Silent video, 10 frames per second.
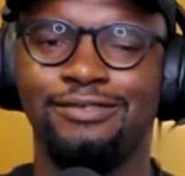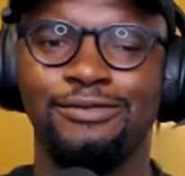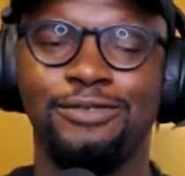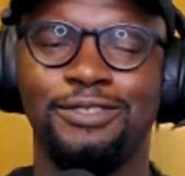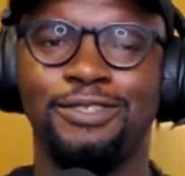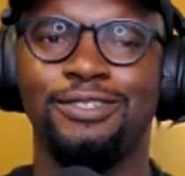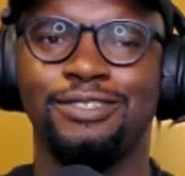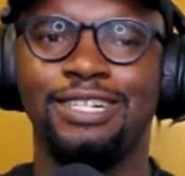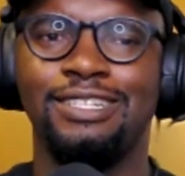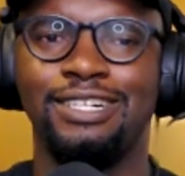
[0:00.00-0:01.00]
for sure.
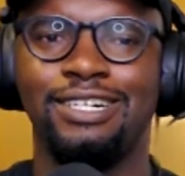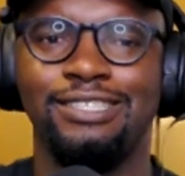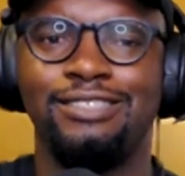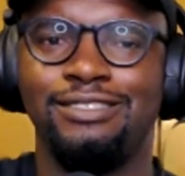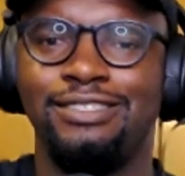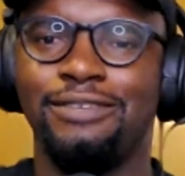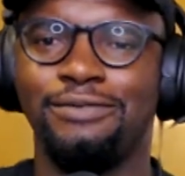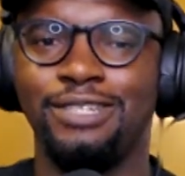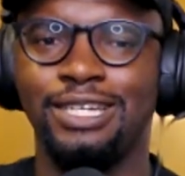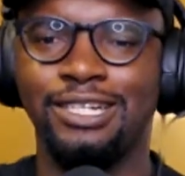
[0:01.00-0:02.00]
I
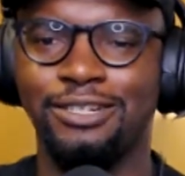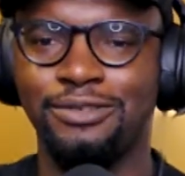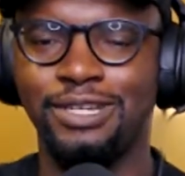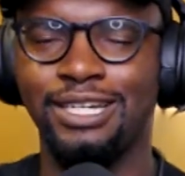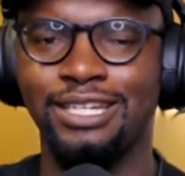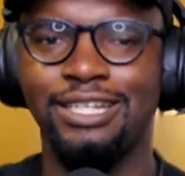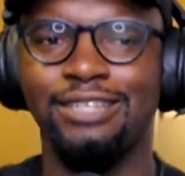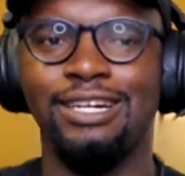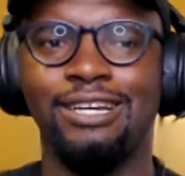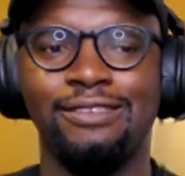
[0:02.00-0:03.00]
definitely echo that. And
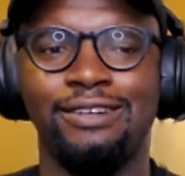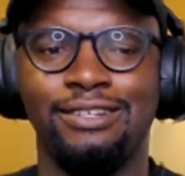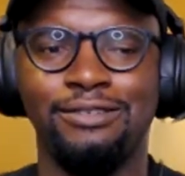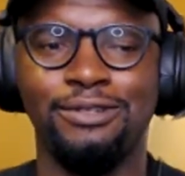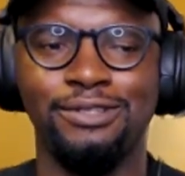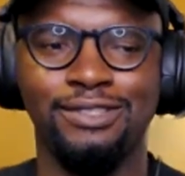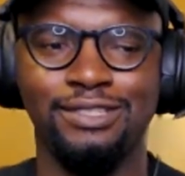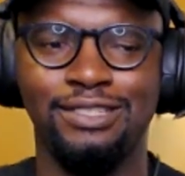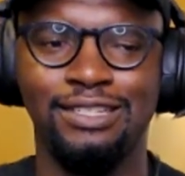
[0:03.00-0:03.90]
I thought it was